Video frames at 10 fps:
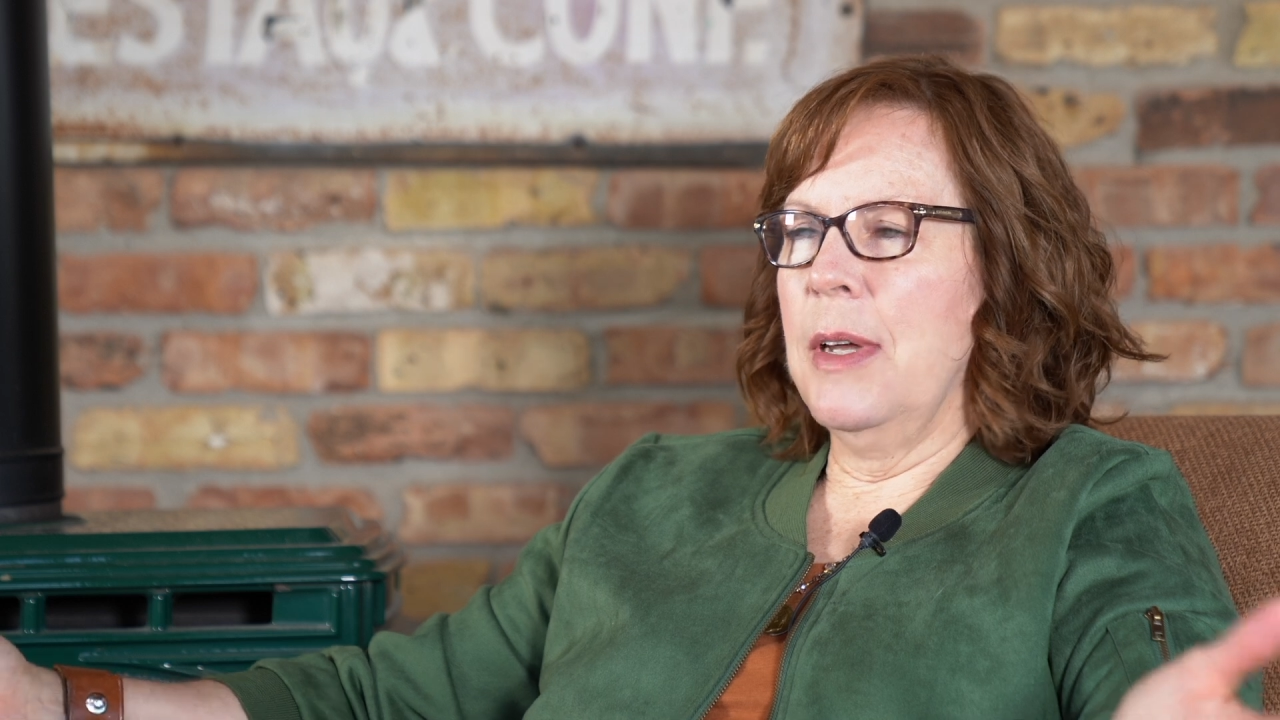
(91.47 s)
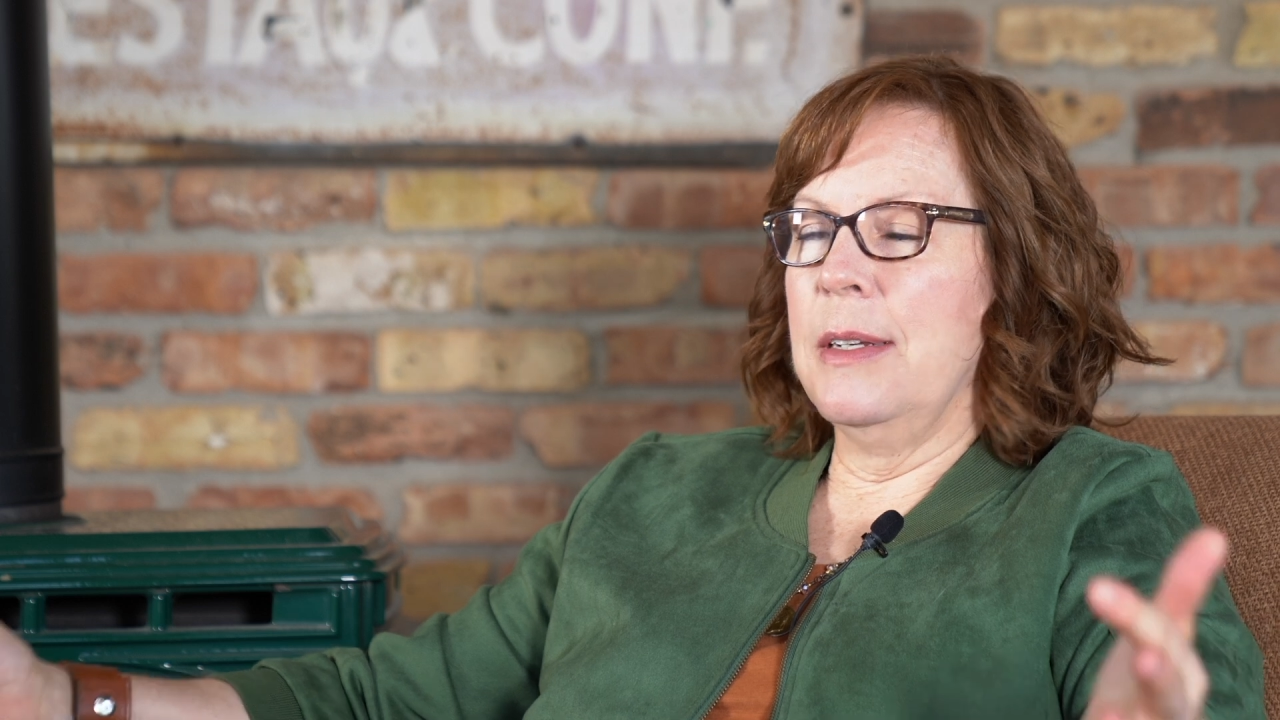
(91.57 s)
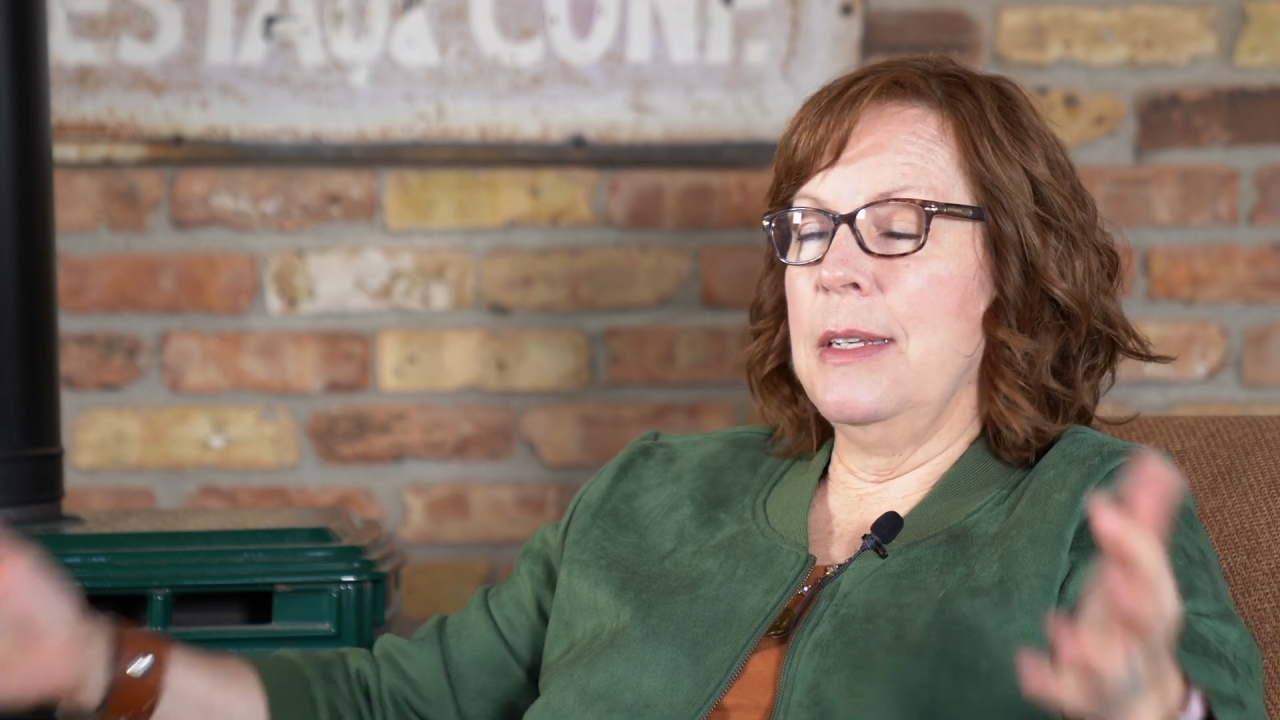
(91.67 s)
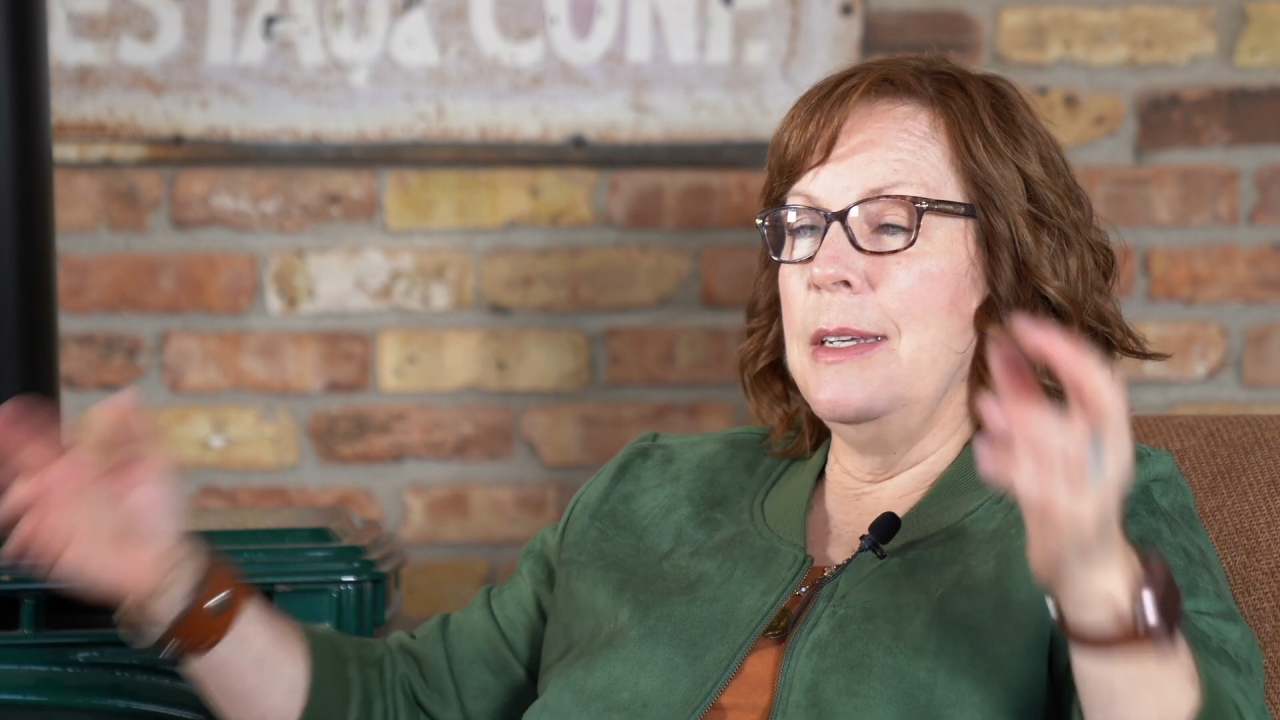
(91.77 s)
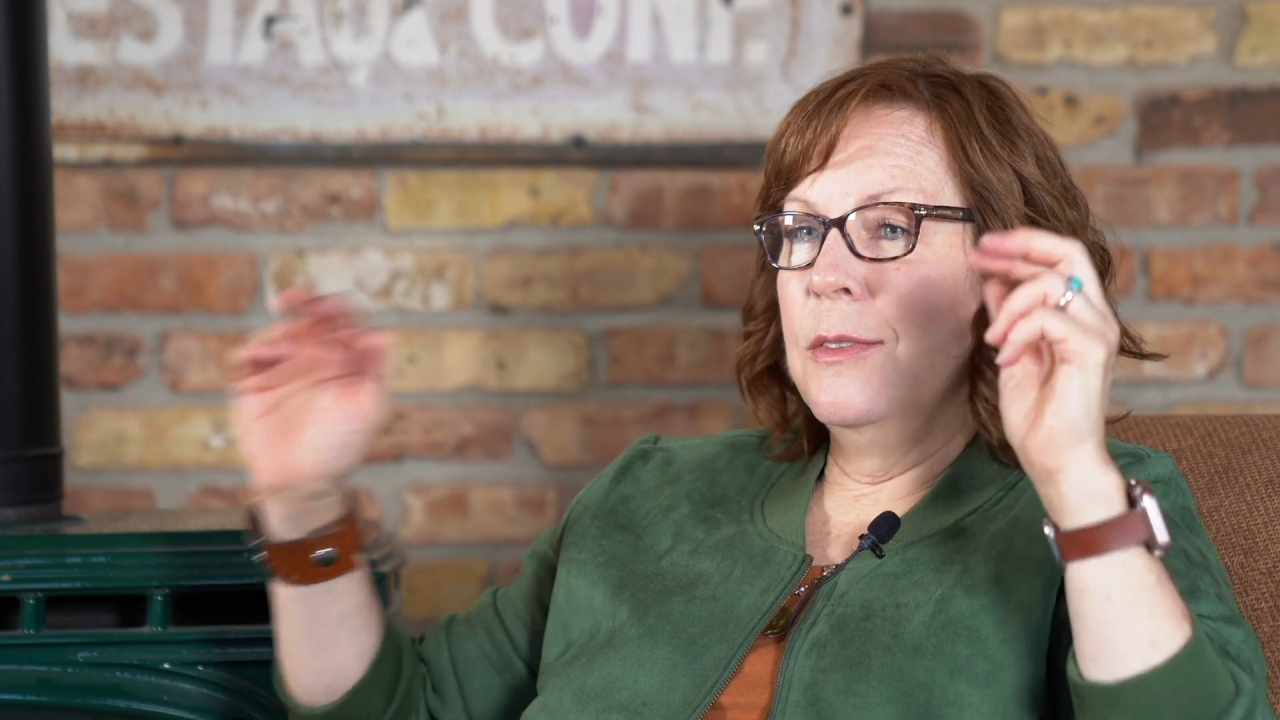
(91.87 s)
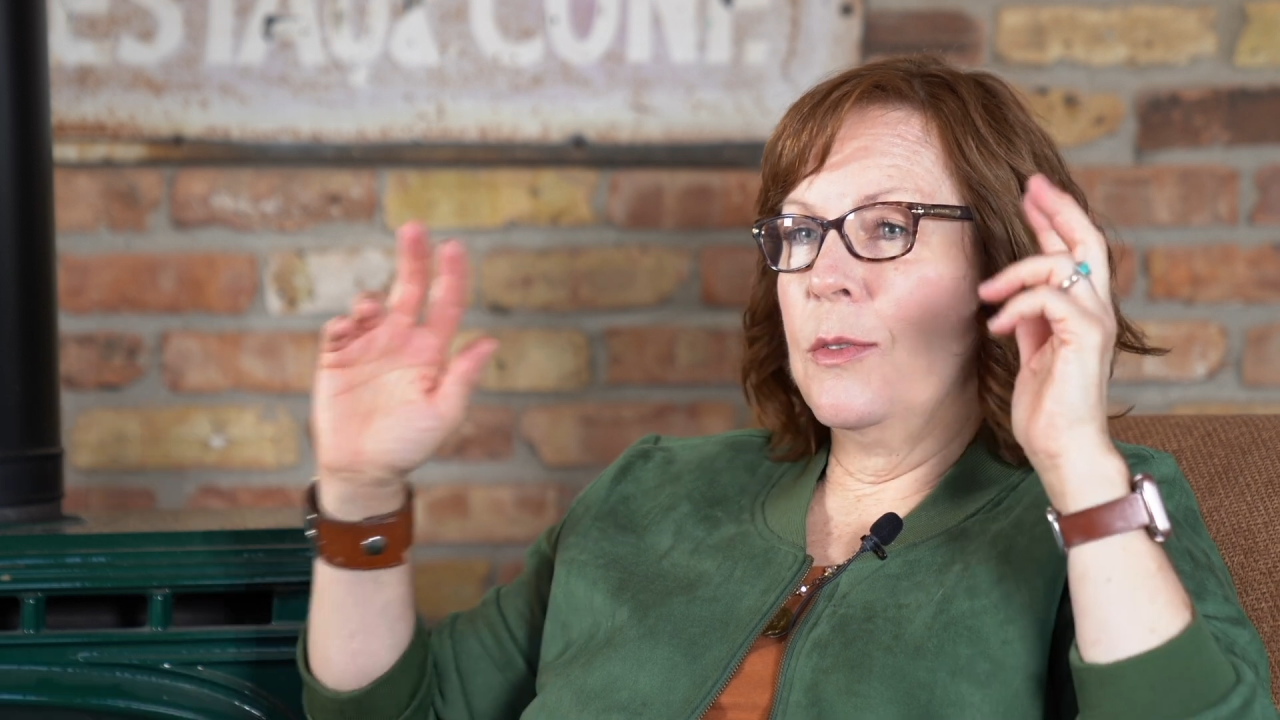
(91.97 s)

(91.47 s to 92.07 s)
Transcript: antique